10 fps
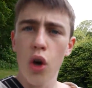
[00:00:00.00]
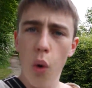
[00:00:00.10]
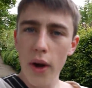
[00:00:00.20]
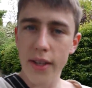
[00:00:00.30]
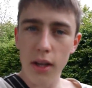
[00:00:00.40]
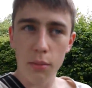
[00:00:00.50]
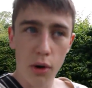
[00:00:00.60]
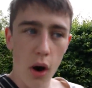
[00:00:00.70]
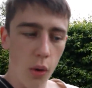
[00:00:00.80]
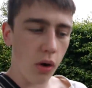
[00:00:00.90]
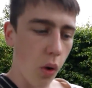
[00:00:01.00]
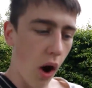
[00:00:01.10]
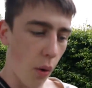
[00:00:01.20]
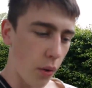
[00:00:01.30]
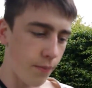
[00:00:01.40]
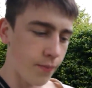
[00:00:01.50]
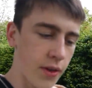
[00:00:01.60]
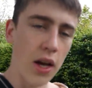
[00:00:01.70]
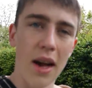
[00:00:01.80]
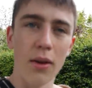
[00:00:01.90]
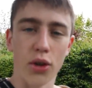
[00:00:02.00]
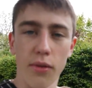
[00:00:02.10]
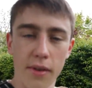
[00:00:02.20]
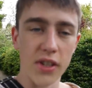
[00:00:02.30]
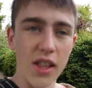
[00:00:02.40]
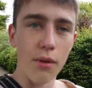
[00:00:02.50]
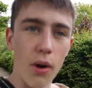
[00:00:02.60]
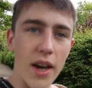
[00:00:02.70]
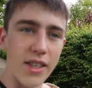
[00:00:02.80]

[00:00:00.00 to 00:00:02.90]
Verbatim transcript: Quid pro quo. I'm not sure if I've said that right.